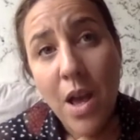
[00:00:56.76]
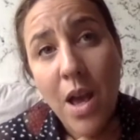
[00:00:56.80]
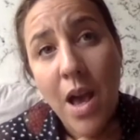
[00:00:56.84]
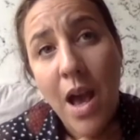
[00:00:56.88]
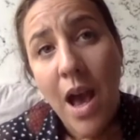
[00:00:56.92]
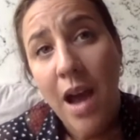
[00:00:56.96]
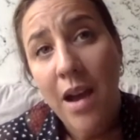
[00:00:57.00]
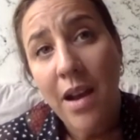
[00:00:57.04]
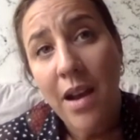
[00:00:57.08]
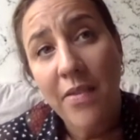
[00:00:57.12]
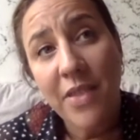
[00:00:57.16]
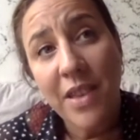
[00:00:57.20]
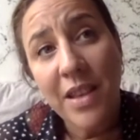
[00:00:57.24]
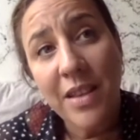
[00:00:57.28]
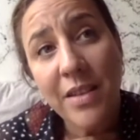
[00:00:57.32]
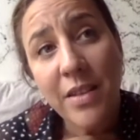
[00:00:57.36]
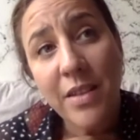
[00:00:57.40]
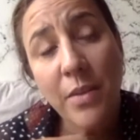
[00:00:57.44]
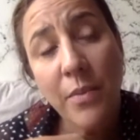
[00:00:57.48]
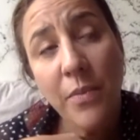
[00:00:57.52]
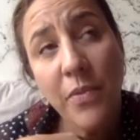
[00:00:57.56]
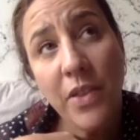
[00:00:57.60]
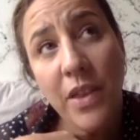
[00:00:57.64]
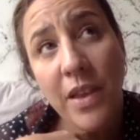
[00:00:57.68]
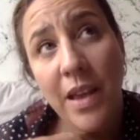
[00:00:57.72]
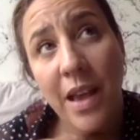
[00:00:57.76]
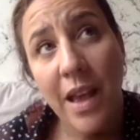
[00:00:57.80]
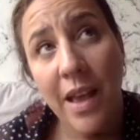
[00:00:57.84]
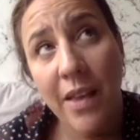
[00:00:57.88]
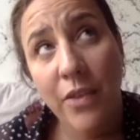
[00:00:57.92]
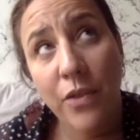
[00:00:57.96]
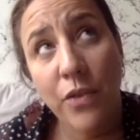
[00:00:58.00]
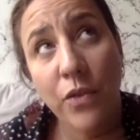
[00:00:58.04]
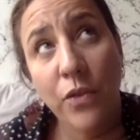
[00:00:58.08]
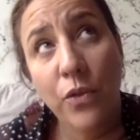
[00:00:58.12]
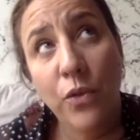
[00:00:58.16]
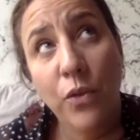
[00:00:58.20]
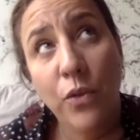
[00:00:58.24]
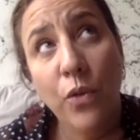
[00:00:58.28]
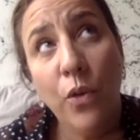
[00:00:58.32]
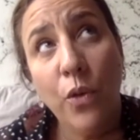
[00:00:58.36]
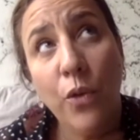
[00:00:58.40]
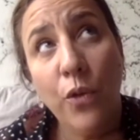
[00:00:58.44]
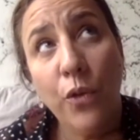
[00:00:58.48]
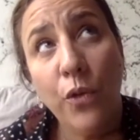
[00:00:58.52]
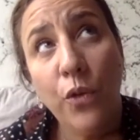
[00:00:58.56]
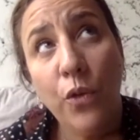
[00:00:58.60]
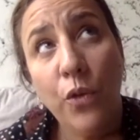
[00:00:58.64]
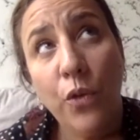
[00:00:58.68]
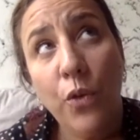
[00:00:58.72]
And I think something had to do
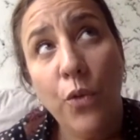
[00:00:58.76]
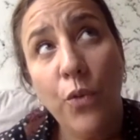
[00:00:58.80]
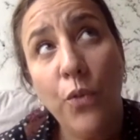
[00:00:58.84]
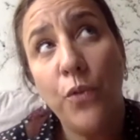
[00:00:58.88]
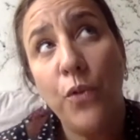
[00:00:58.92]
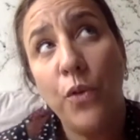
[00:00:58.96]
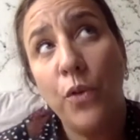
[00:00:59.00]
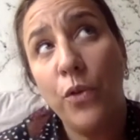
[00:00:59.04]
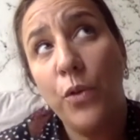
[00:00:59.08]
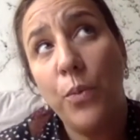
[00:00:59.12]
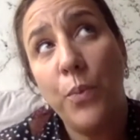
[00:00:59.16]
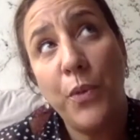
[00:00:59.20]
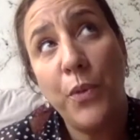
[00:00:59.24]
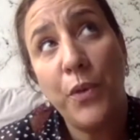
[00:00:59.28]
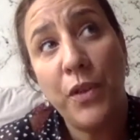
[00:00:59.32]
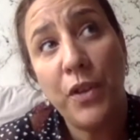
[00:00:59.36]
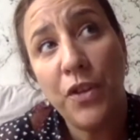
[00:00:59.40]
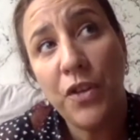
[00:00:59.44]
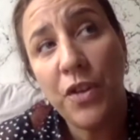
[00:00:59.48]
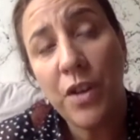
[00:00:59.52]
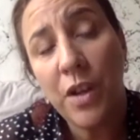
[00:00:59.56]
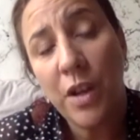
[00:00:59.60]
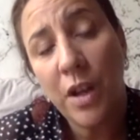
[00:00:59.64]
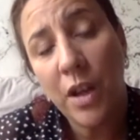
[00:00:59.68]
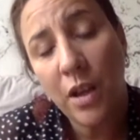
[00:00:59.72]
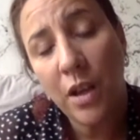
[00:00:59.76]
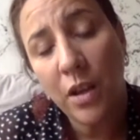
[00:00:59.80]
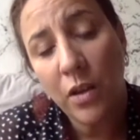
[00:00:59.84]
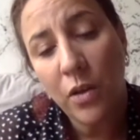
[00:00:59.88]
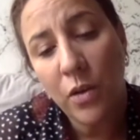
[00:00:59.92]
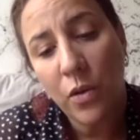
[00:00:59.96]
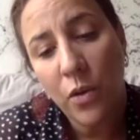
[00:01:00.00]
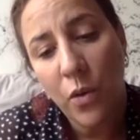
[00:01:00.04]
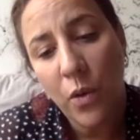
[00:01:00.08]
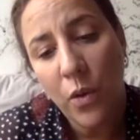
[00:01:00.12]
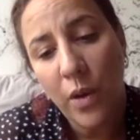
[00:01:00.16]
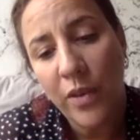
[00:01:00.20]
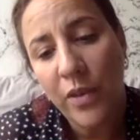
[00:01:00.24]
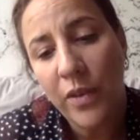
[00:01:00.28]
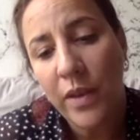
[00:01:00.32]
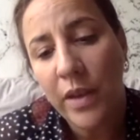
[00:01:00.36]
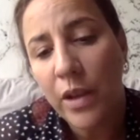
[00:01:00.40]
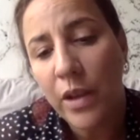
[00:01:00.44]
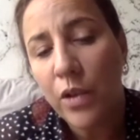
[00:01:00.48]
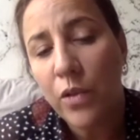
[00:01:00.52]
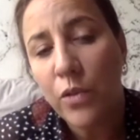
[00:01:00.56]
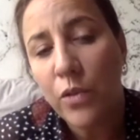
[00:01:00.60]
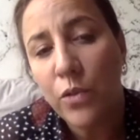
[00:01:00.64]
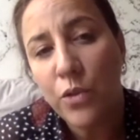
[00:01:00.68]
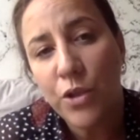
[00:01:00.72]
also for the positioning, you know, and the
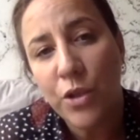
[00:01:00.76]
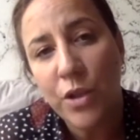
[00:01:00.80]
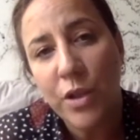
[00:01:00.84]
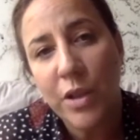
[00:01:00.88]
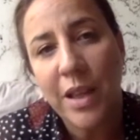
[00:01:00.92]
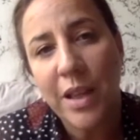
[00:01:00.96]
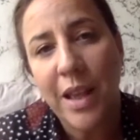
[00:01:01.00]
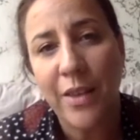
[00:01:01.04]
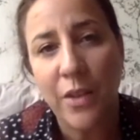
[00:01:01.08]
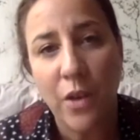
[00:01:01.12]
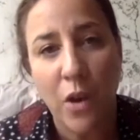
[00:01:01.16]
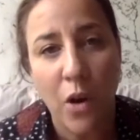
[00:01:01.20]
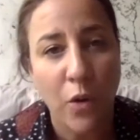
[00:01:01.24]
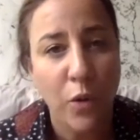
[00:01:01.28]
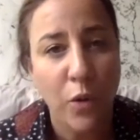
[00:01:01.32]
inclusion and all